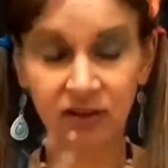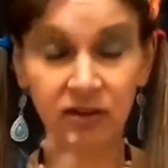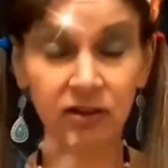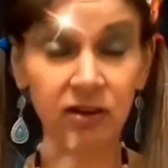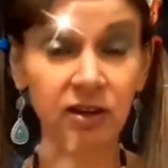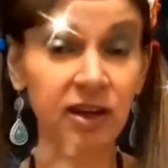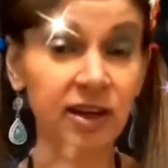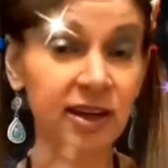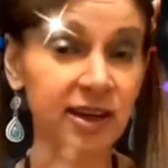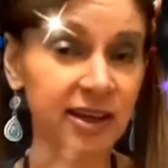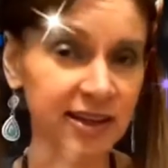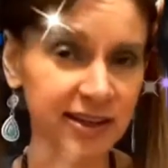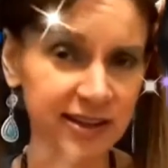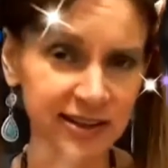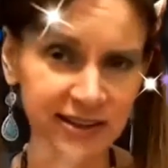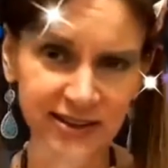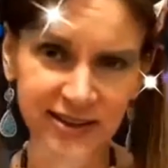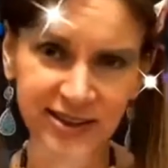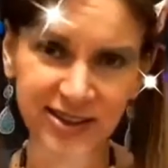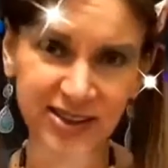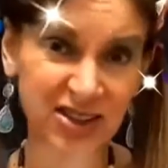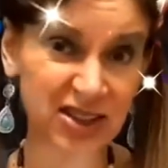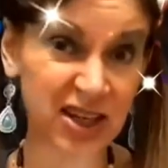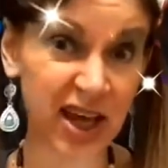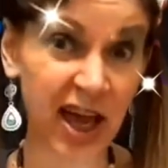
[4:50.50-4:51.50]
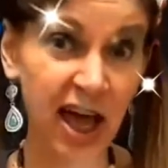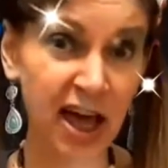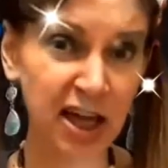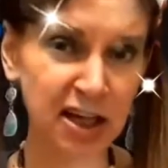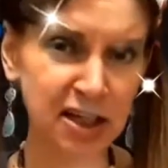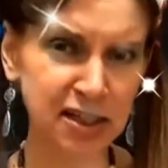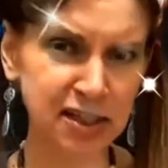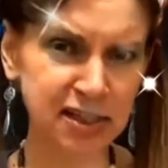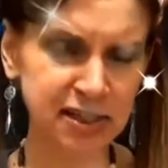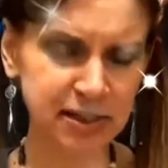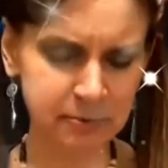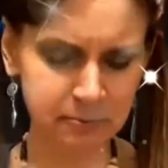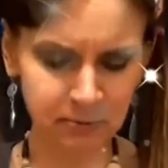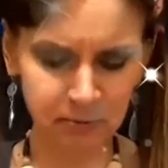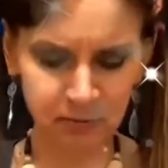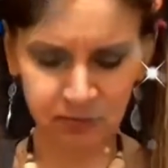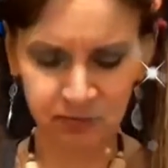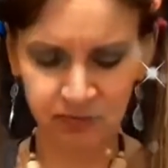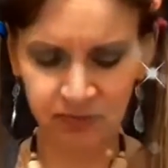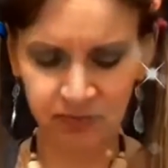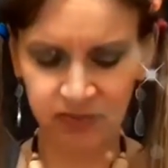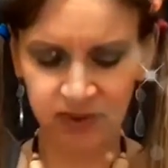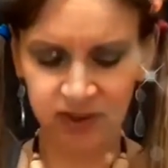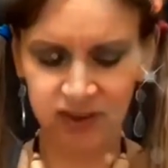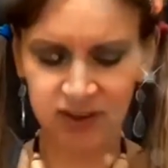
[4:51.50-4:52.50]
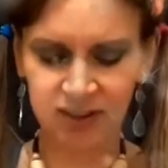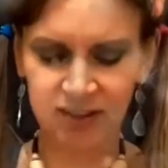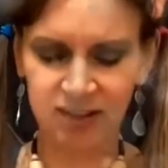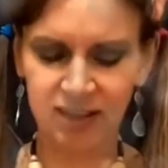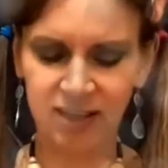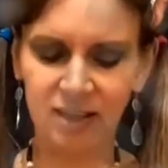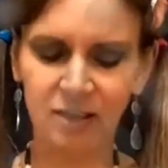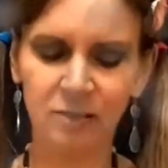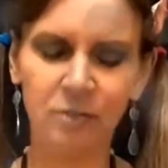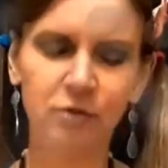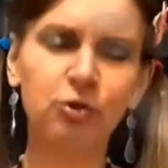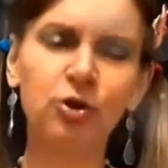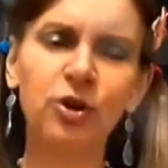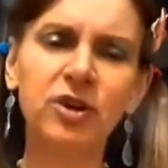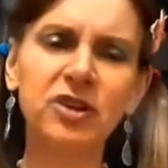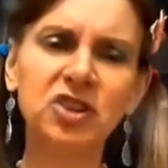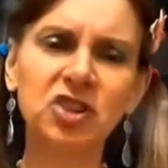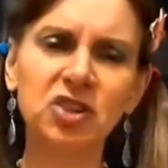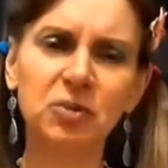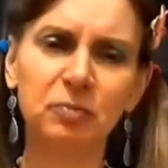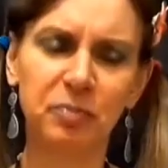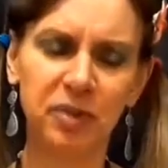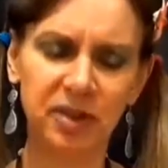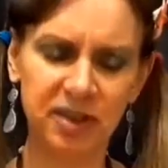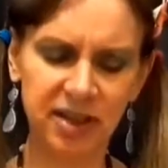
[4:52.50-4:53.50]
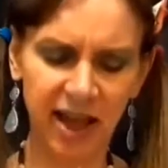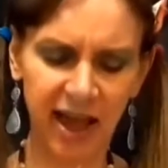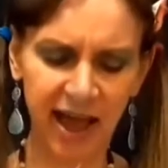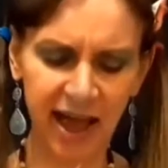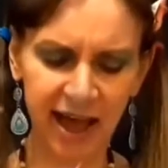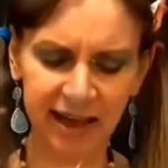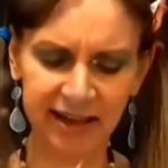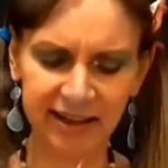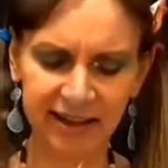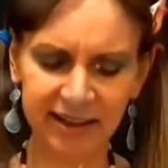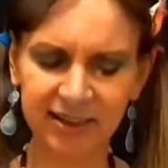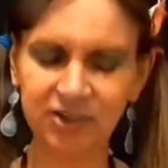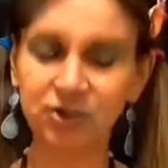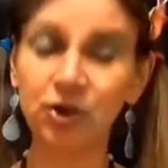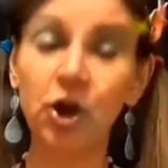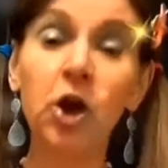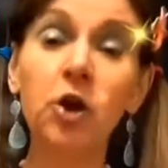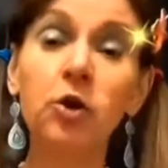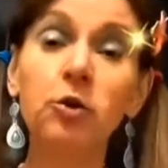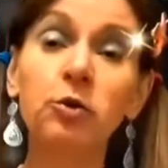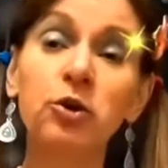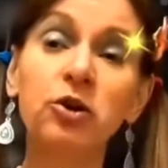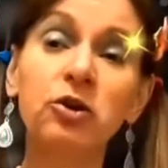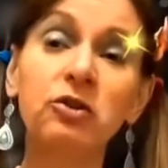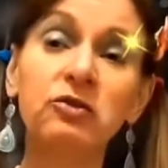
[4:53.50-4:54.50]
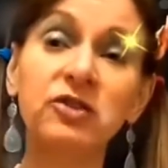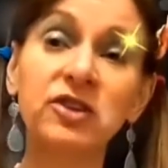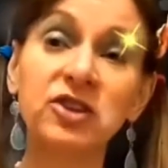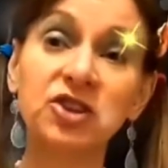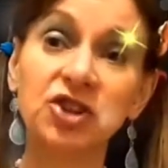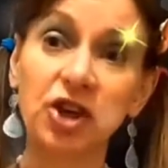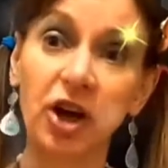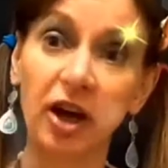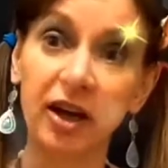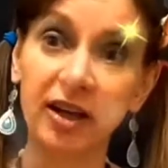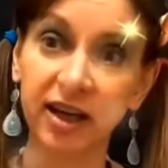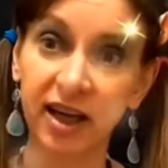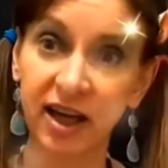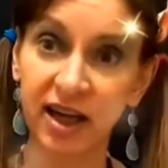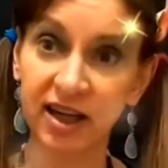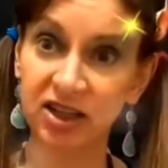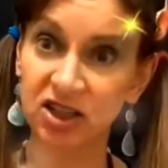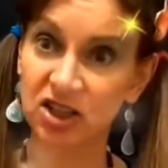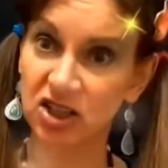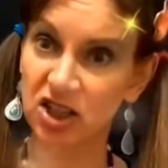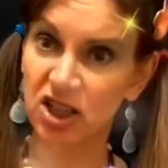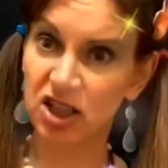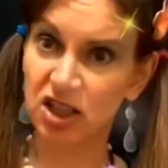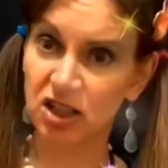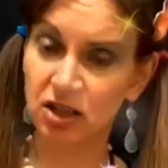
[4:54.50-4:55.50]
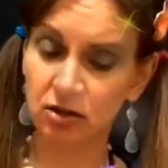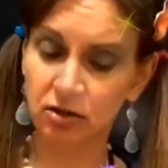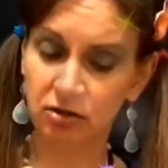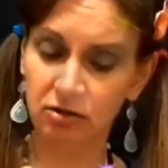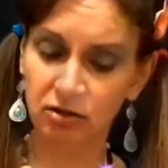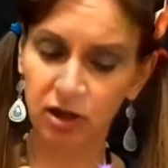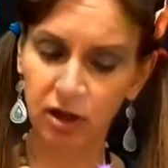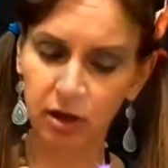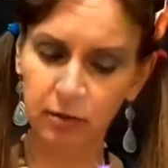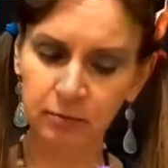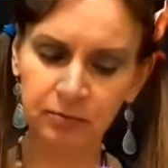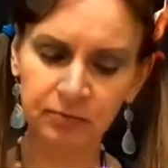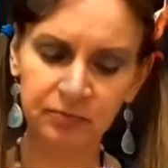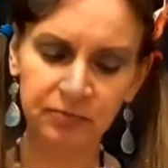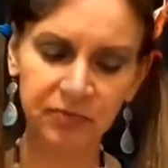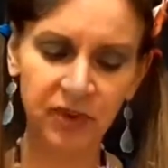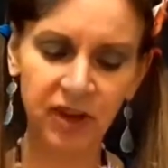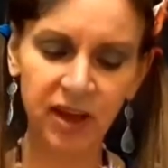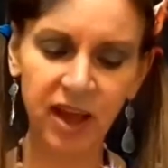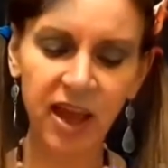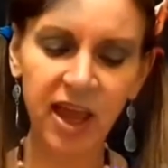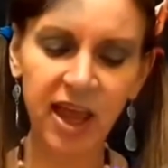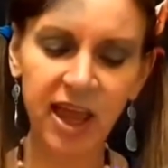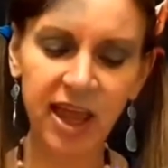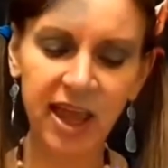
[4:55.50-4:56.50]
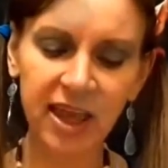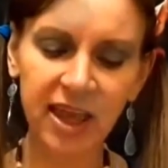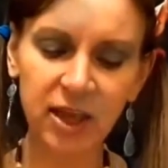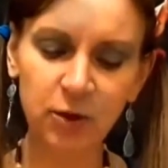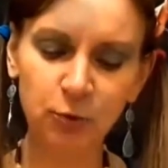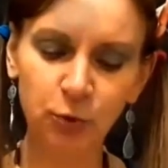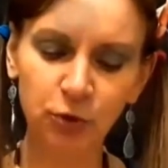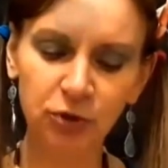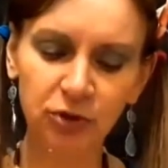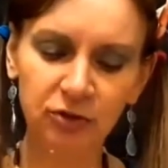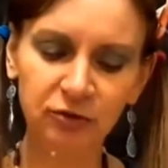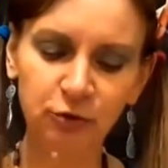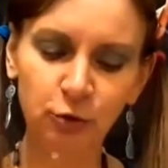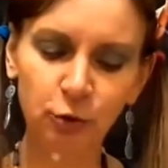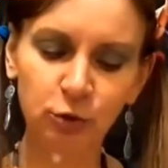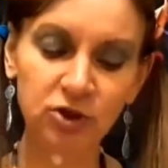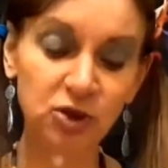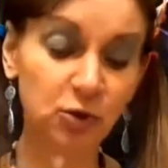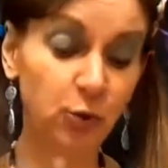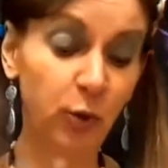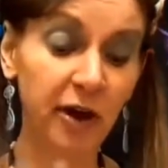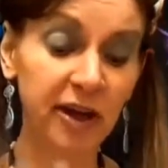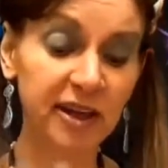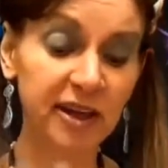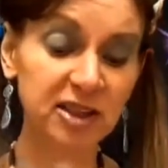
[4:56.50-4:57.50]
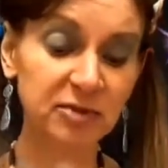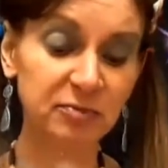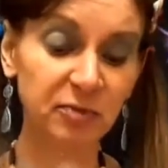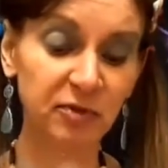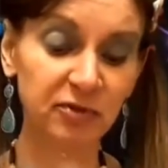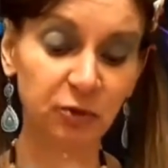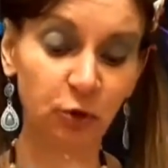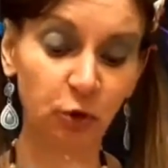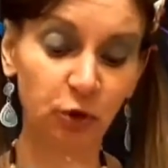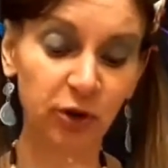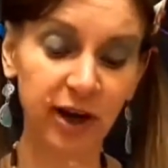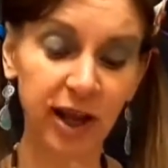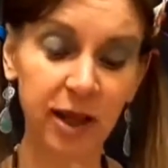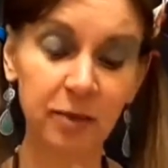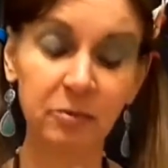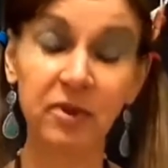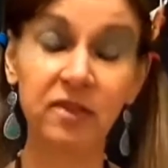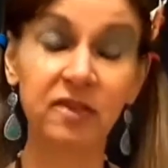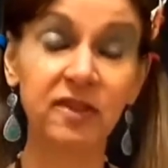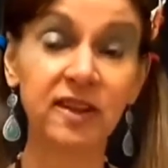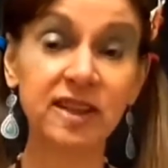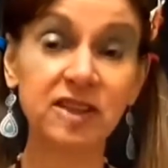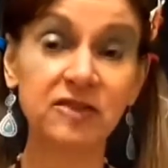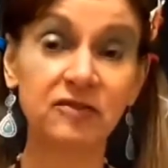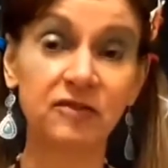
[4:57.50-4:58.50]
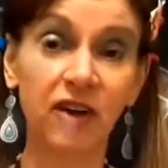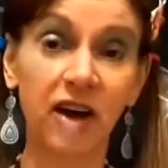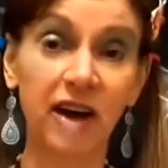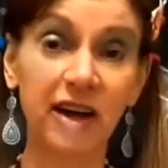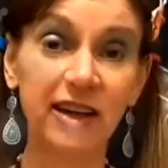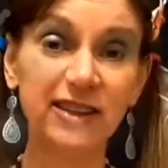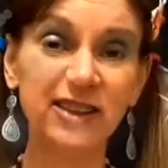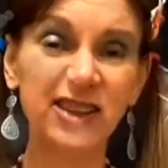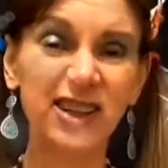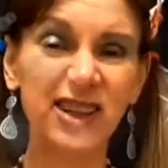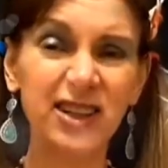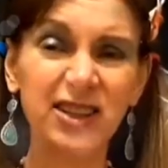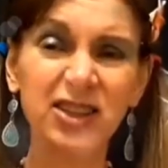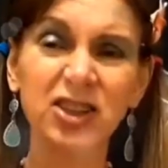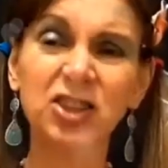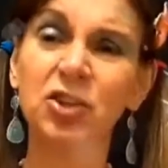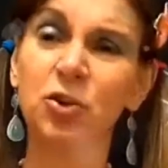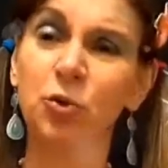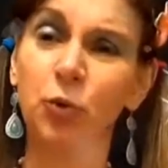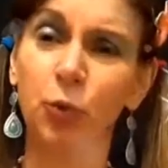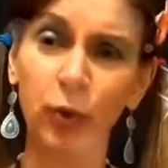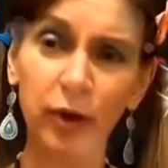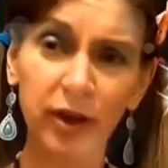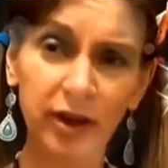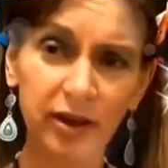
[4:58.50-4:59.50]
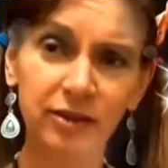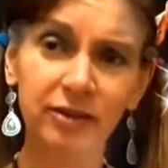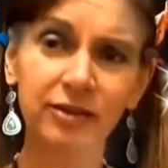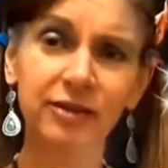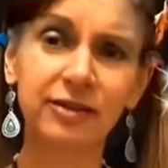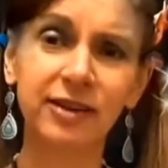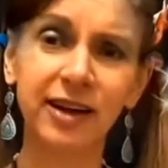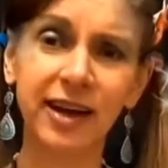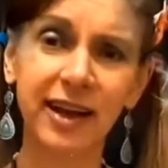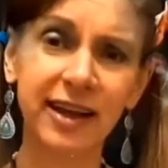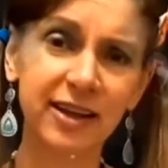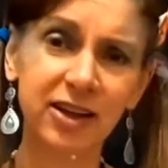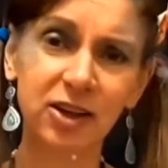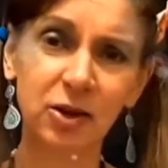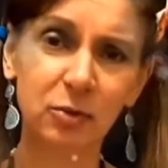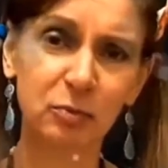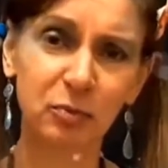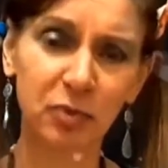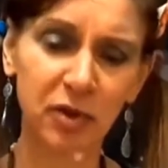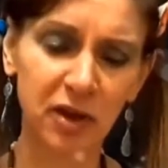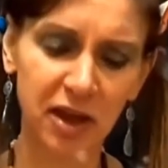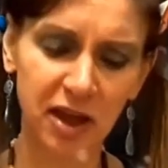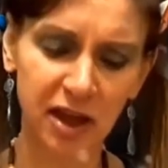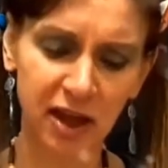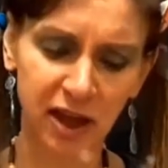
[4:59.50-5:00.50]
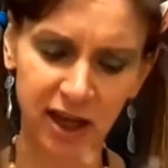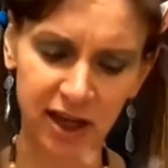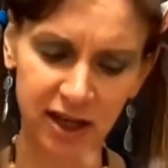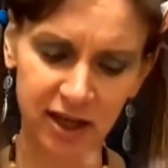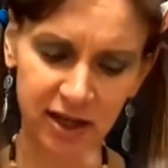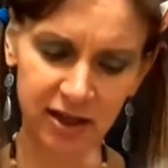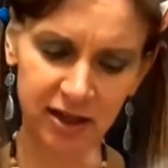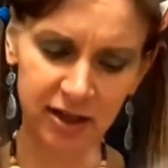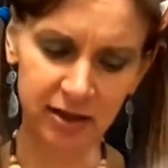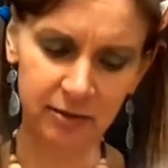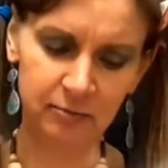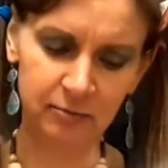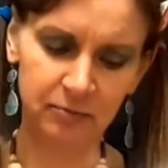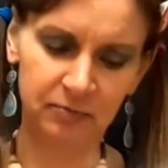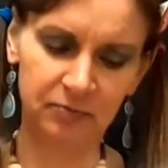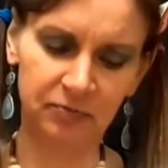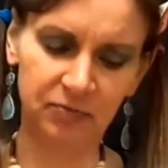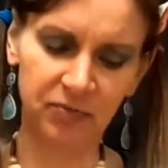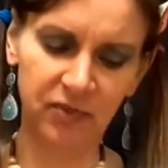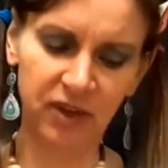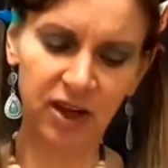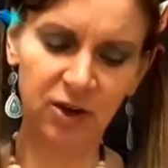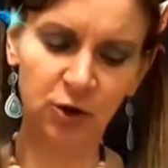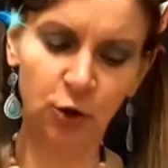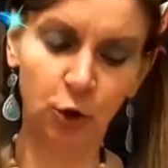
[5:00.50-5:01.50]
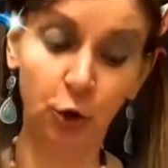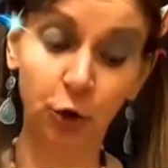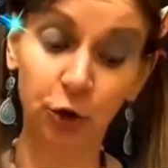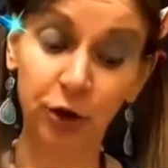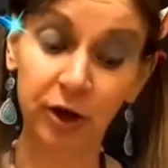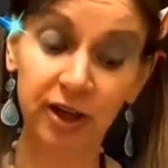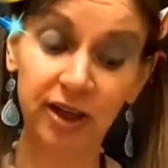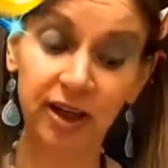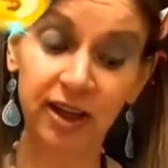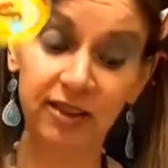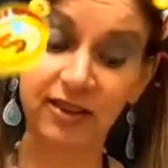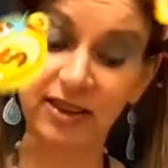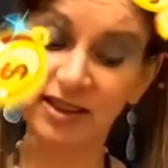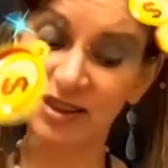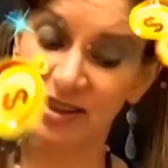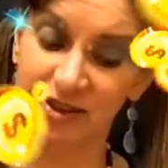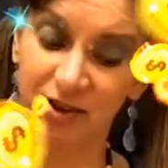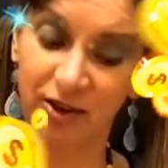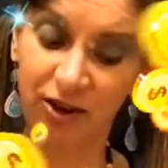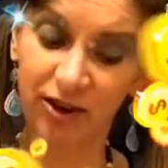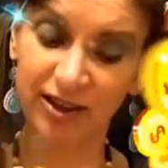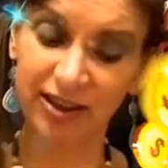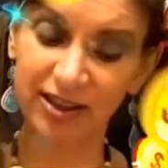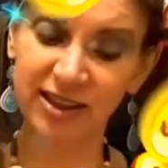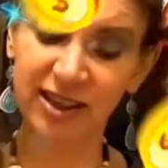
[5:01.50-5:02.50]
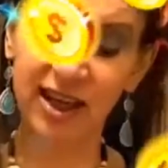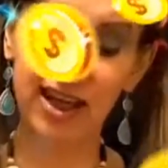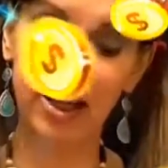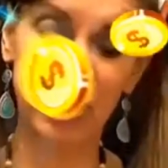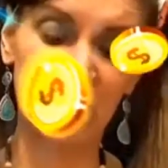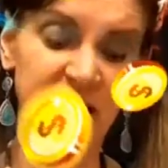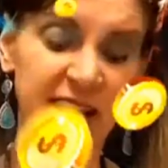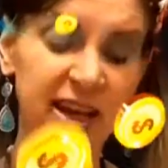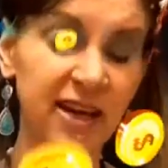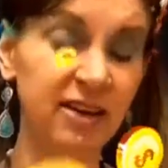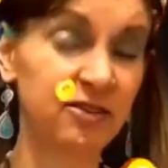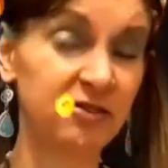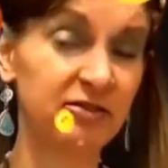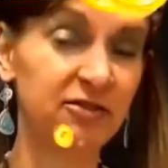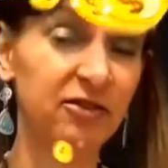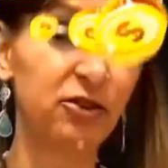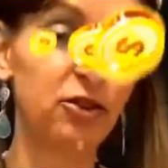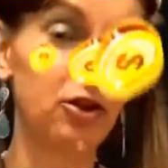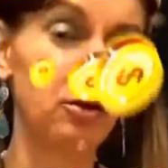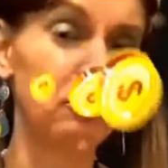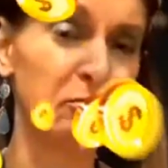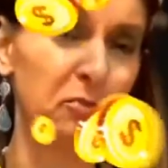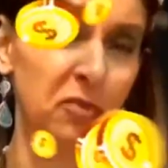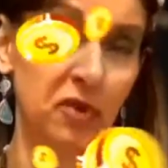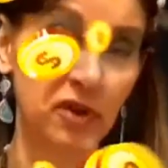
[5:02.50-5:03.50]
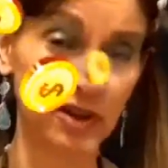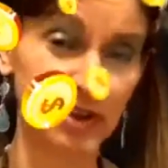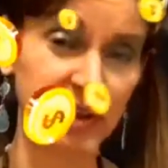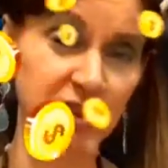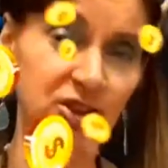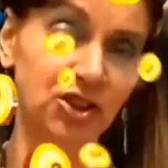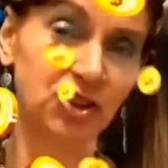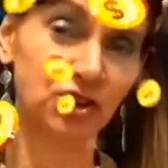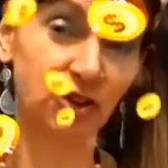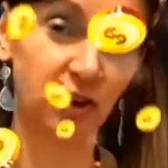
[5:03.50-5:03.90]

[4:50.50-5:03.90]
"Here's Daddy." He thrust, but had he known her vagina had teeth, he would have thought twice before claiming this vice. He squealed like a pig. coin in the slot, in for the money